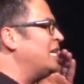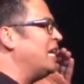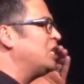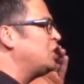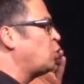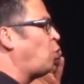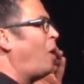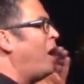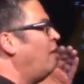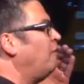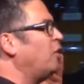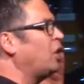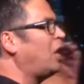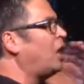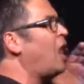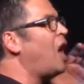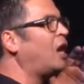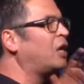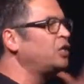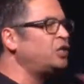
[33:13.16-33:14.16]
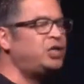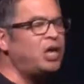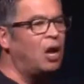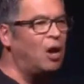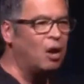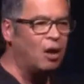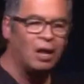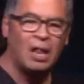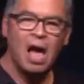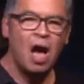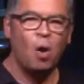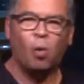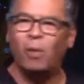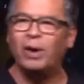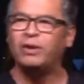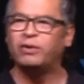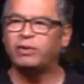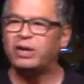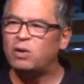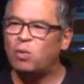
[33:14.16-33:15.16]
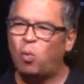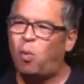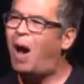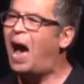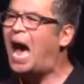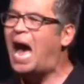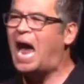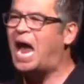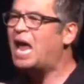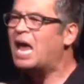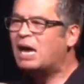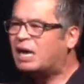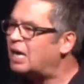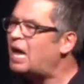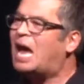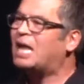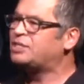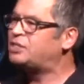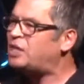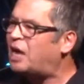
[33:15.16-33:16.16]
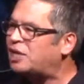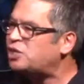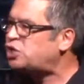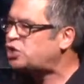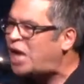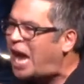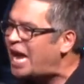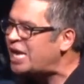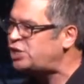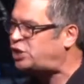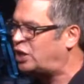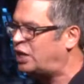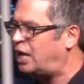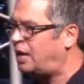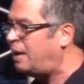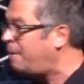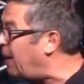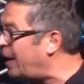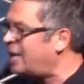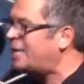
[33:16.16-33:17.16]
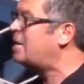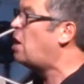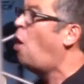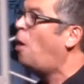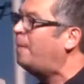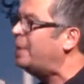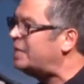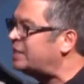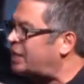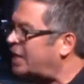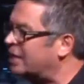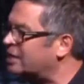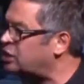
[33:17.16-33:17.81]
at 12 o'clock dull, wondering why God's not changing anybody, nobody's getting